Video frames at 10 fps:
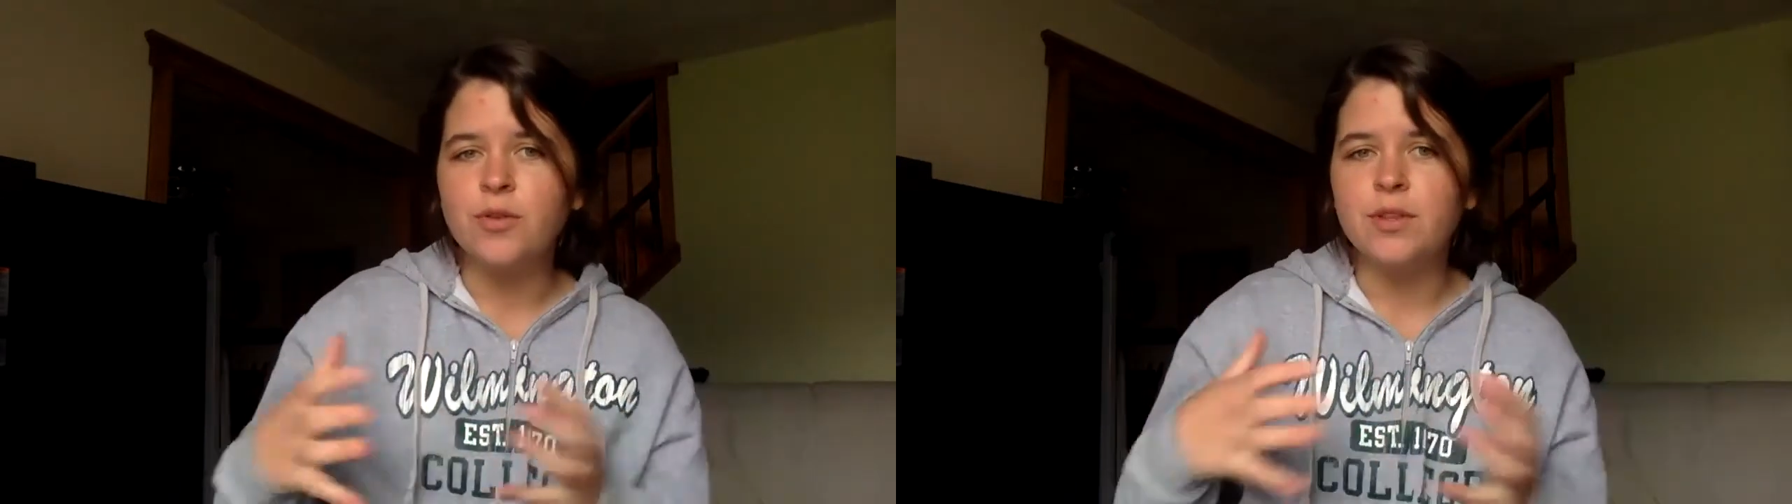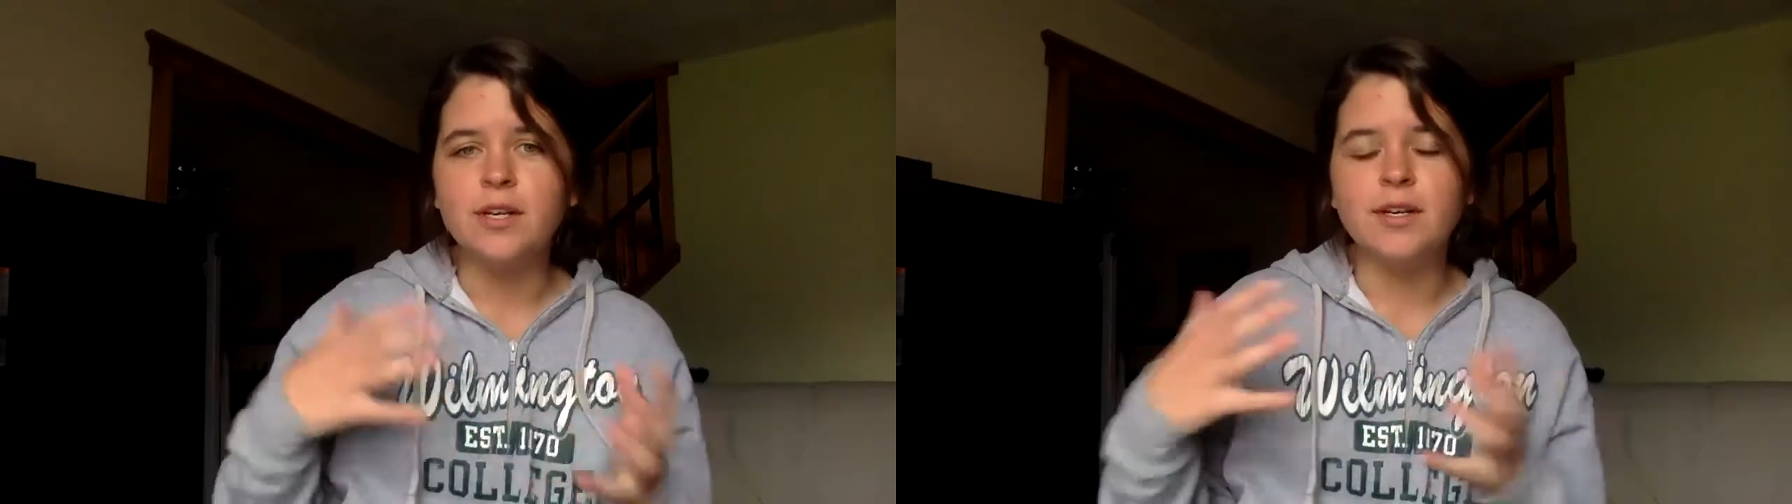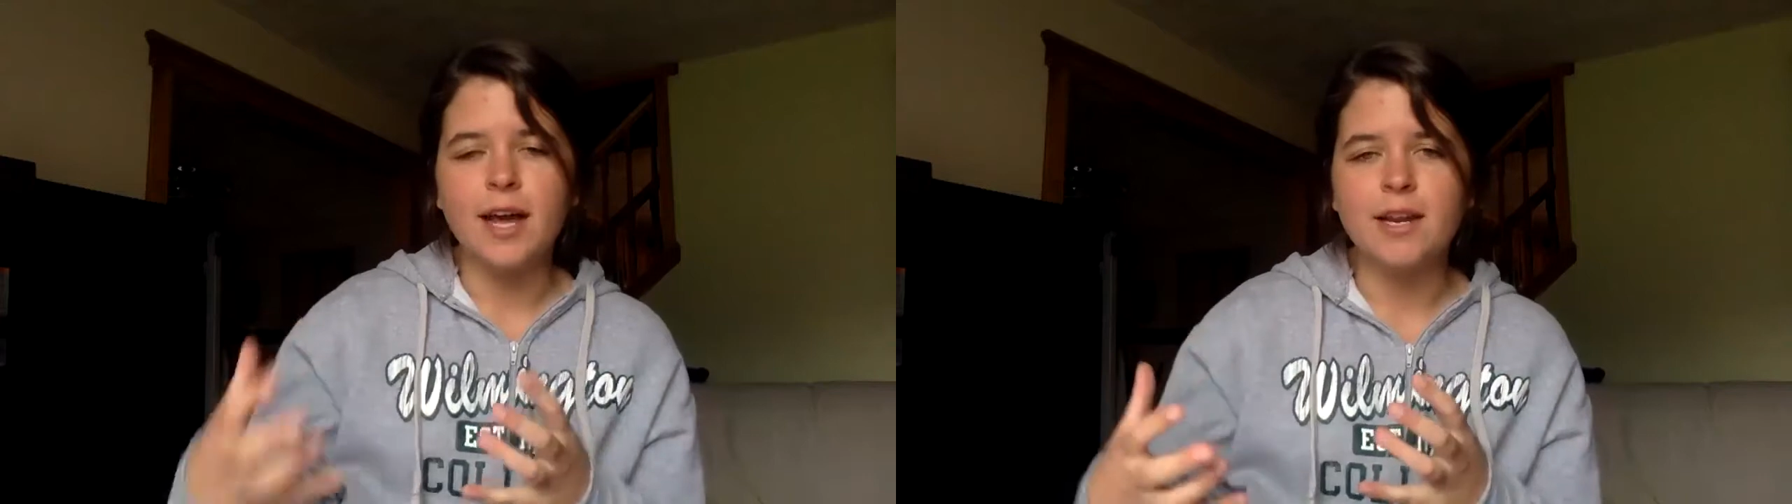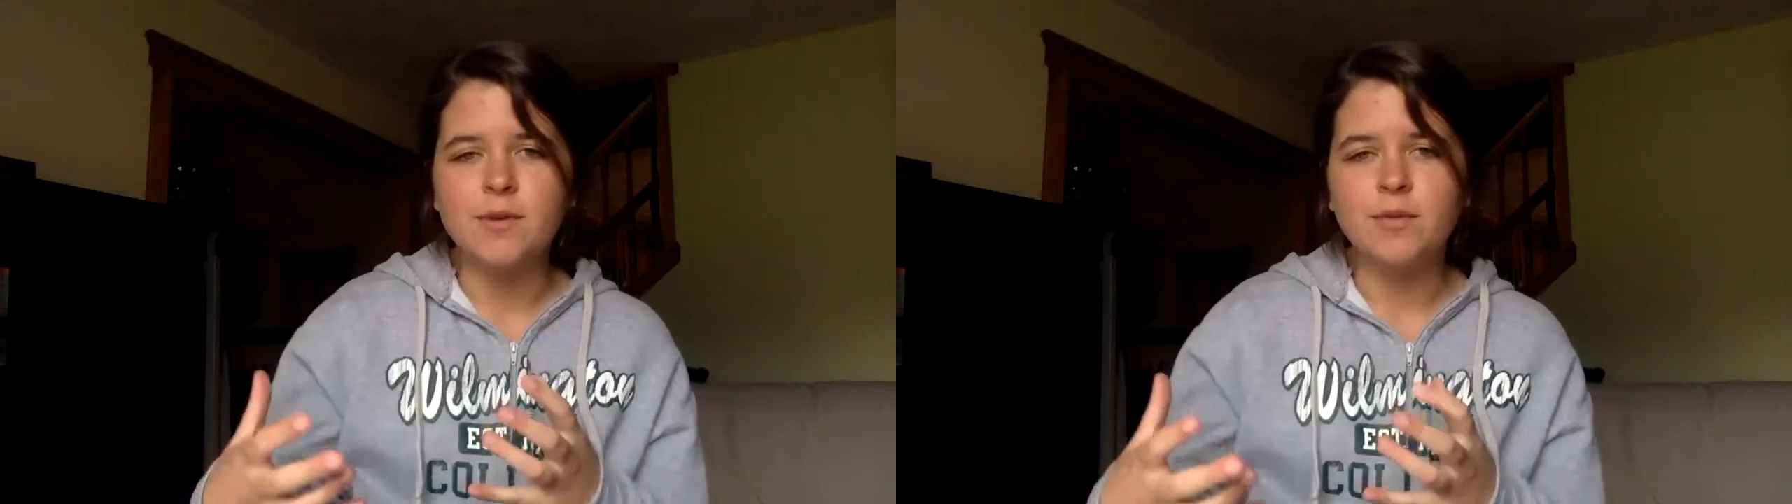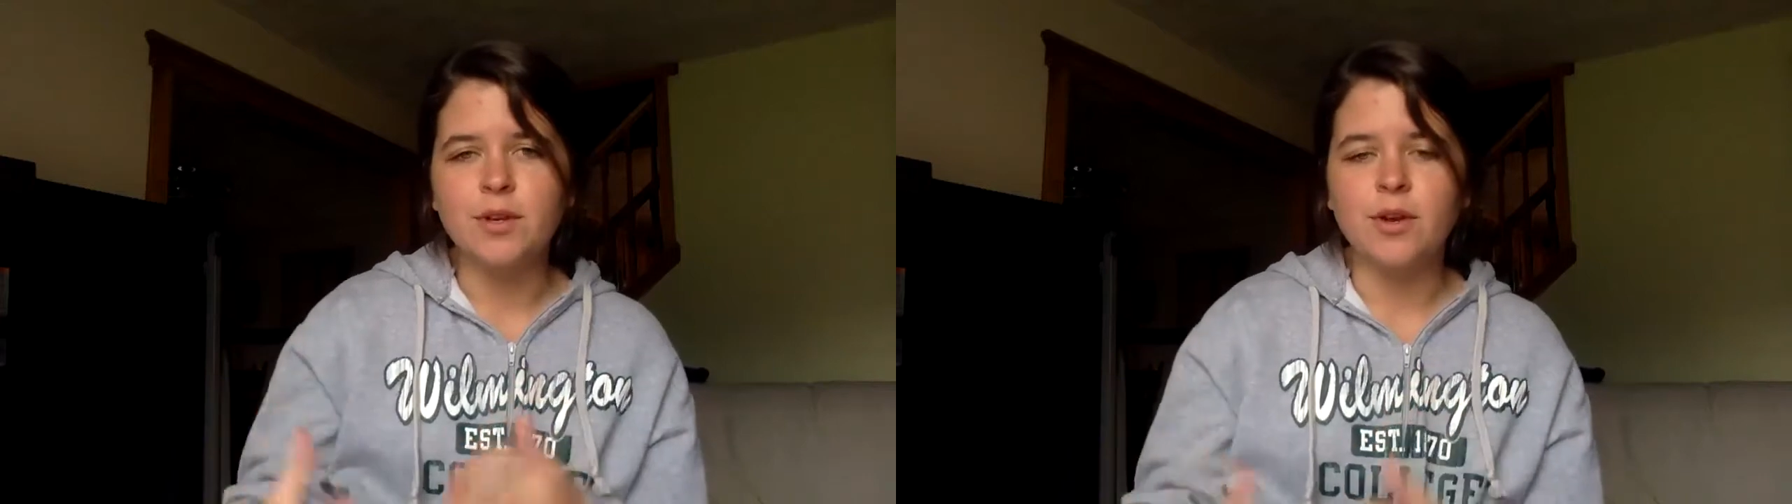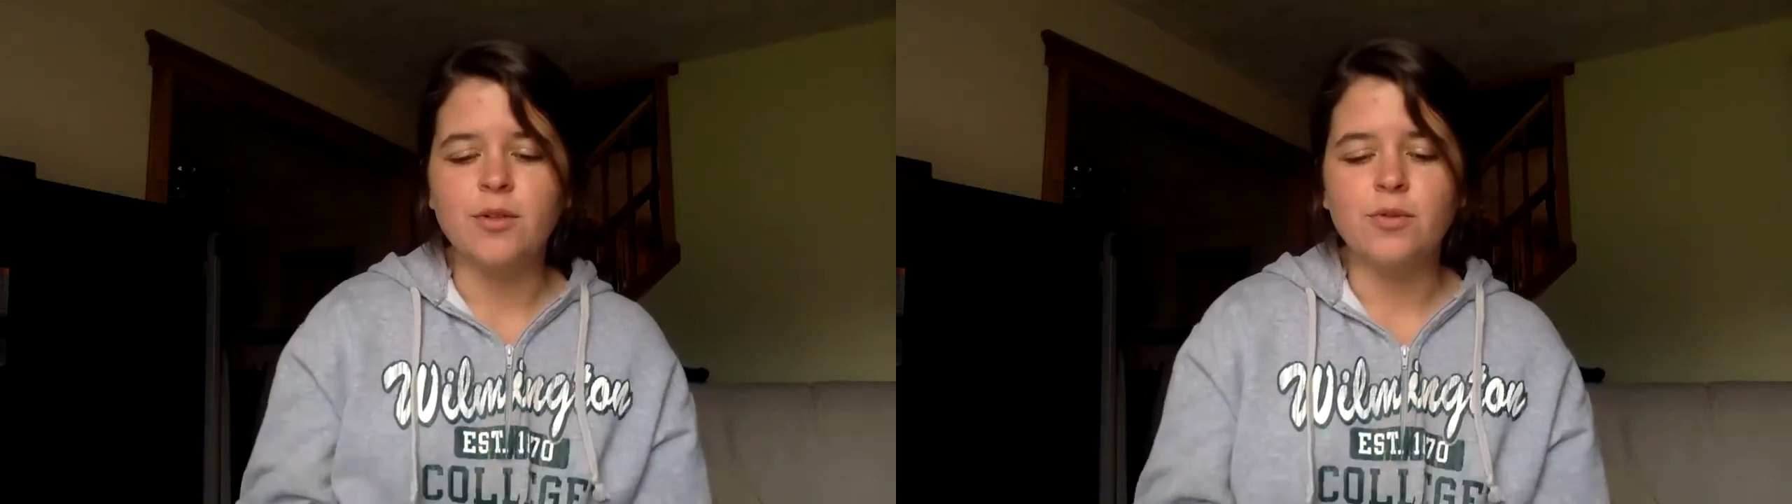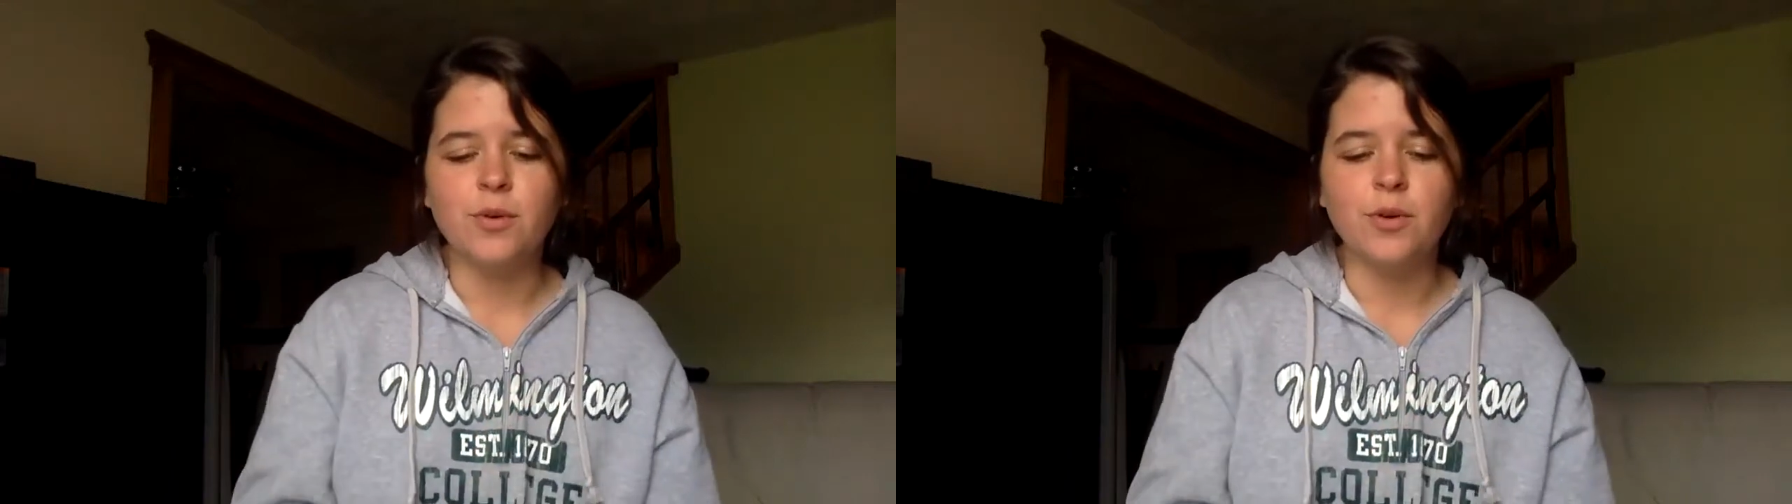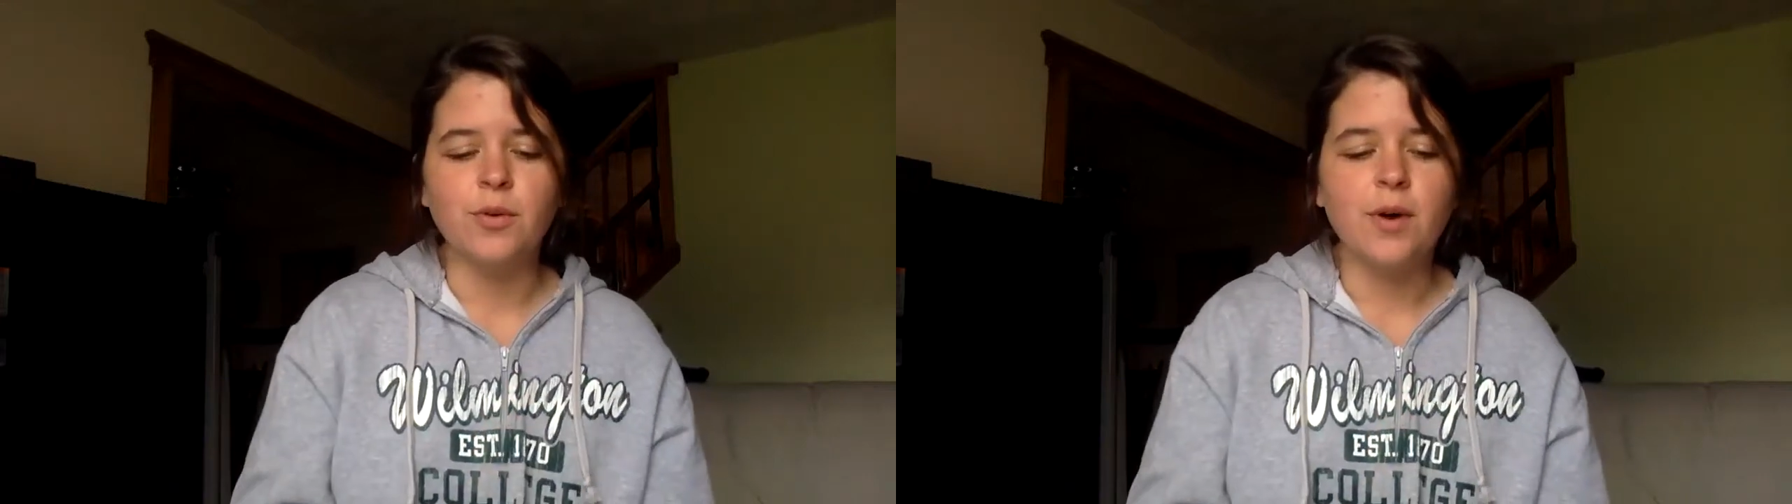that their anatomy would go
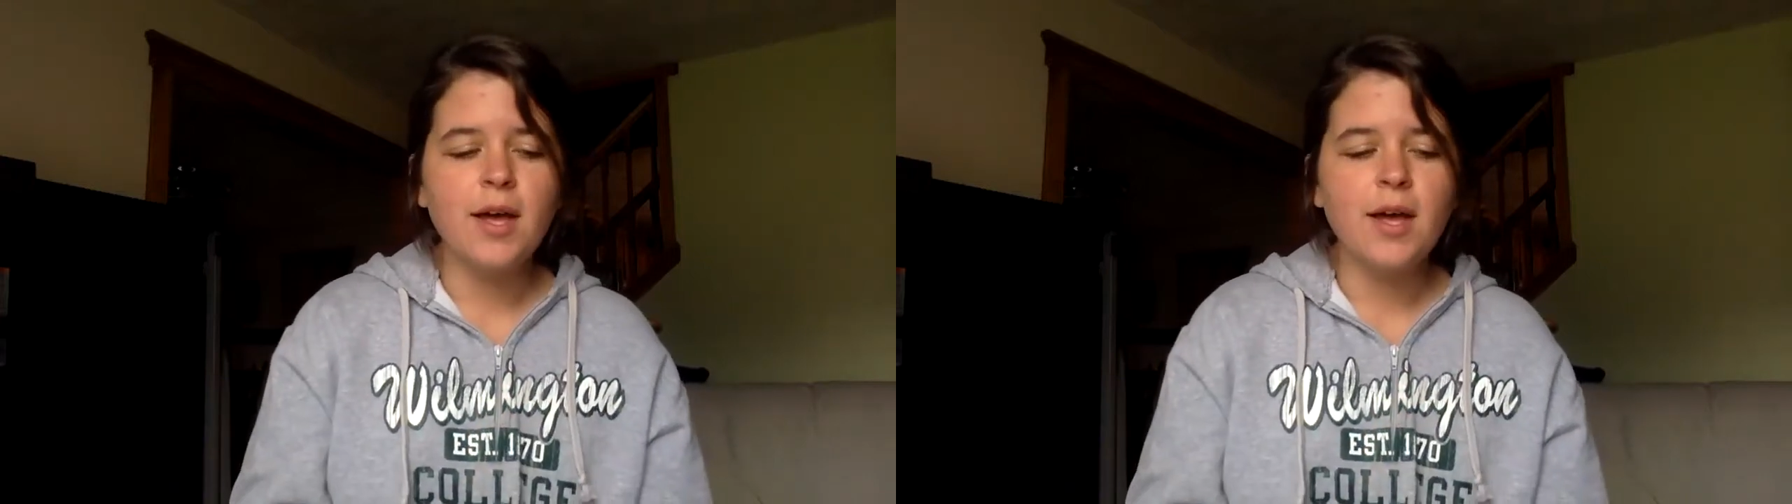through